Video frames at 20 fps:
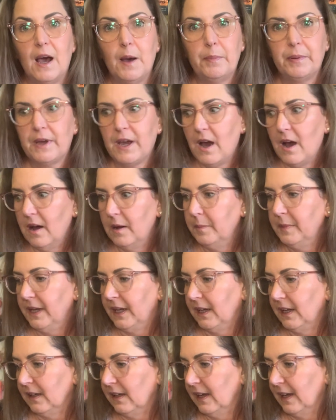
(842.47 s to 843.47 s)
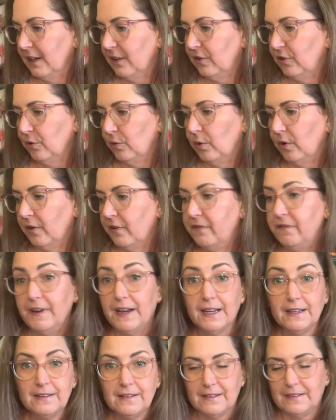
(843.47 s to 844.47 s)
upcoming knits or
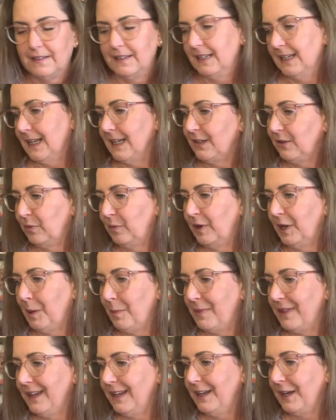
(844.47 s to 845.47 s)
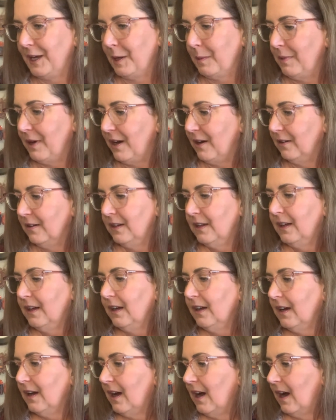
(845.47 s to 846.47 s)
fantasy knits, what I'm thinking about.
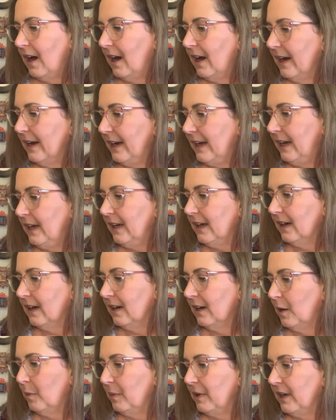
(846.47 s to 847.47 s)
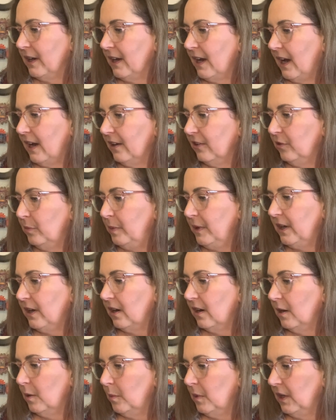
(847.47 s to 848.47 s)
It has
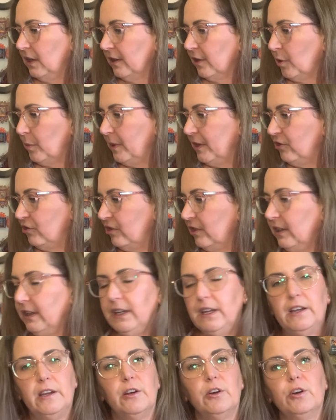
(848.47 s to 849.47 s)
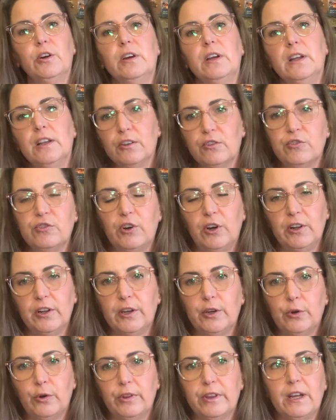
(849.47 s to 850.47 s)
become a little bit chilly here in
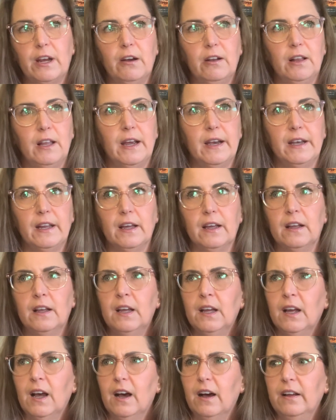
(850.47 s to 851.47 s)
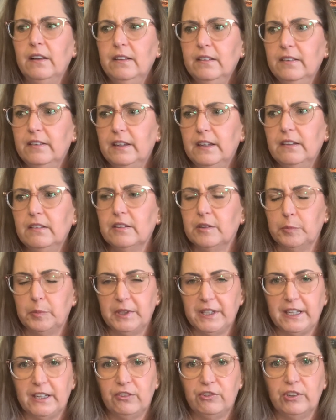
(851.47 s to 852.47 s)
Charlotte, North Carolina,
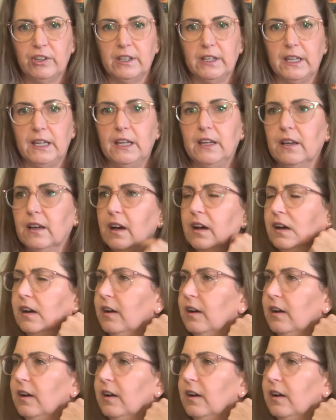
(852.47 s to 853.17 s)
unseasonably chilly.